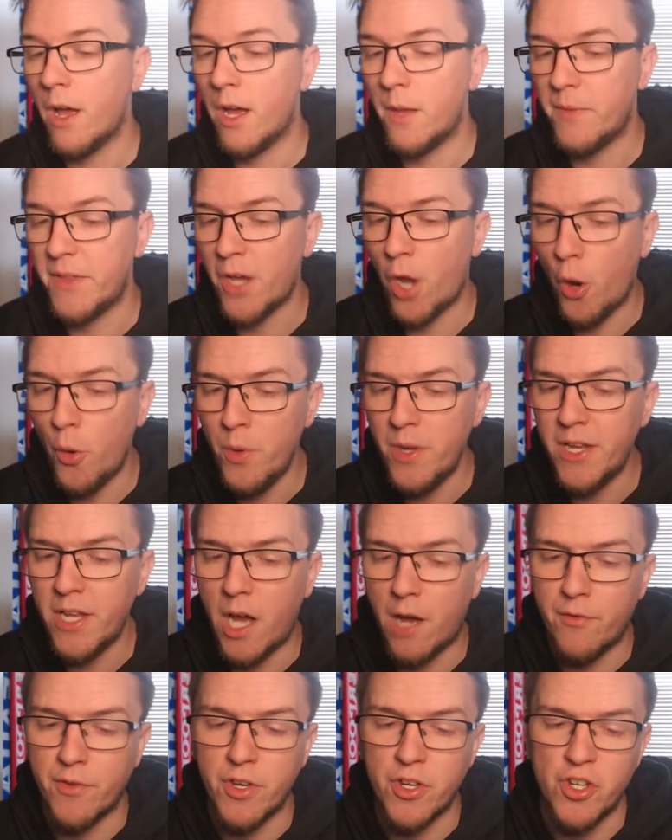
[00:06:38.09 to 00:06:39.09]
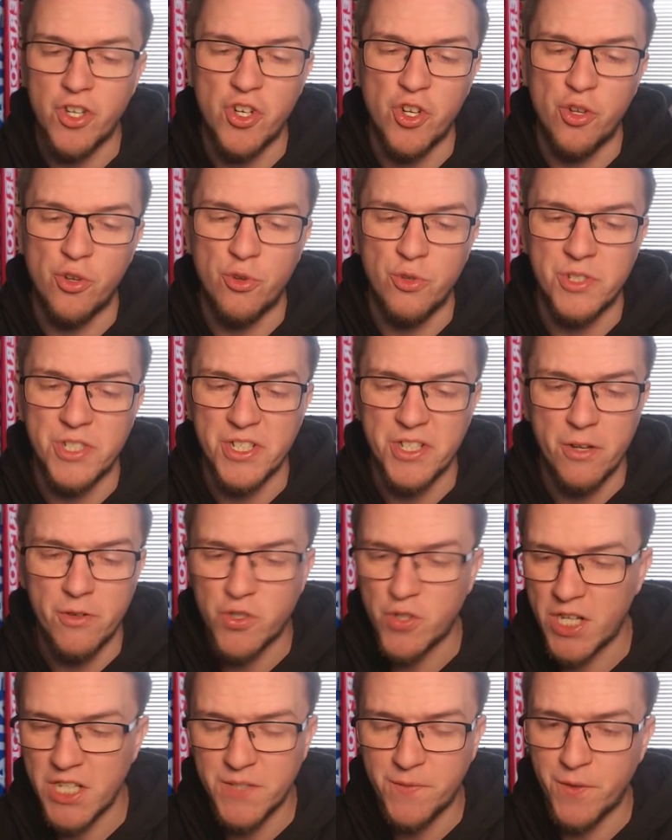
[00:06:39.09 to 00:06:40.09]
Uh, the only other news, there's
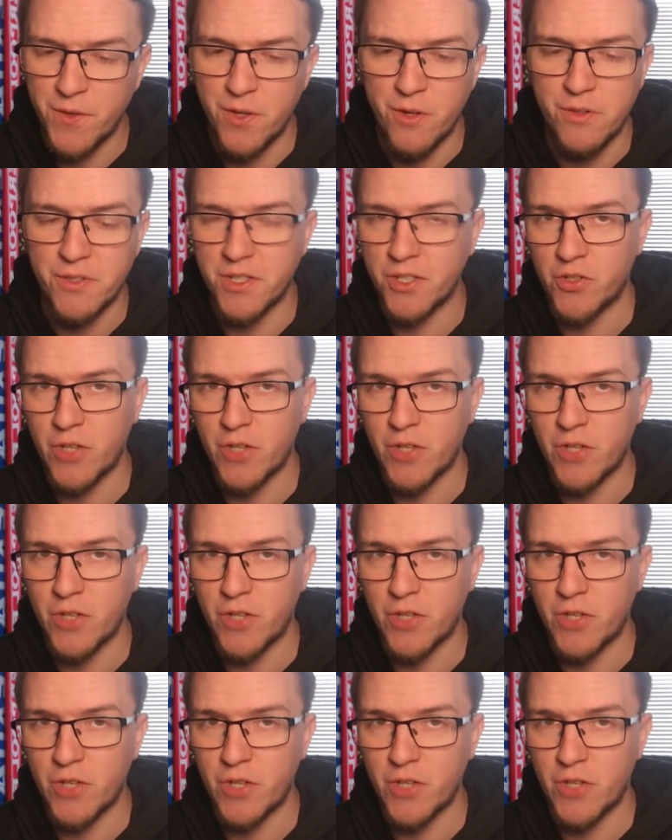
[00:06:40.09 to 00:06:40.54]
no transfer news.